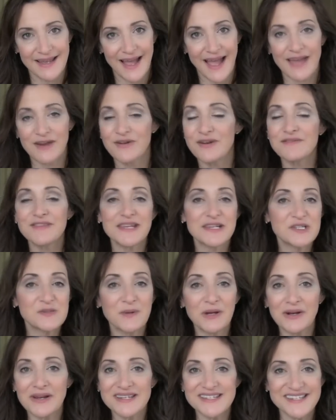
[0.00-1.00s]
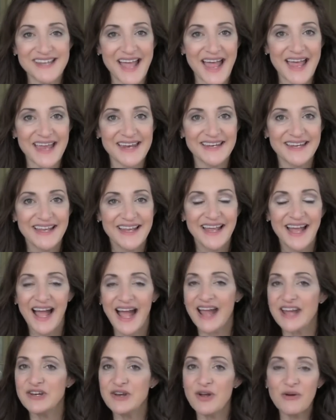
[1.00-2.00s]
I don't have the experience yet.
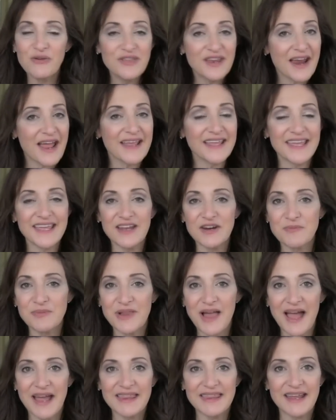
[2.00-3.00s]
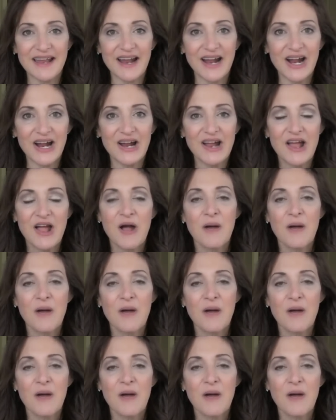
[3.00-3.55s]
I know that I can't apply there,